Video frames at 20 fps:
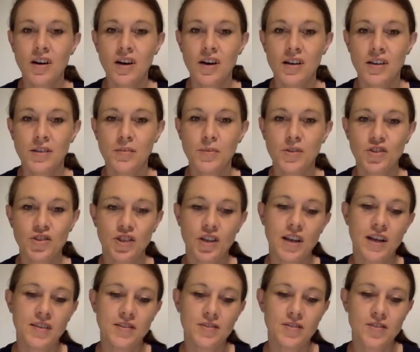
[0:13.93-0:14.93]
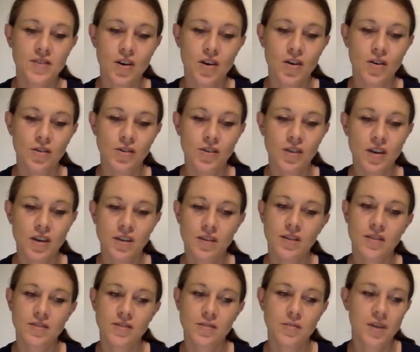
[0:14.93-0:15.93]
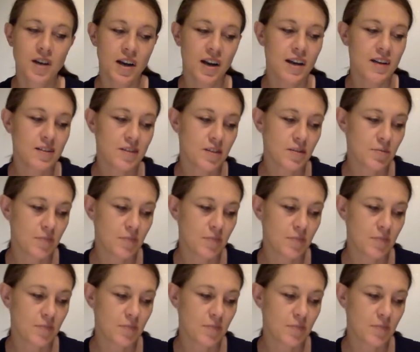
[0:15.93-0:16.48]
and then we shall end on some collective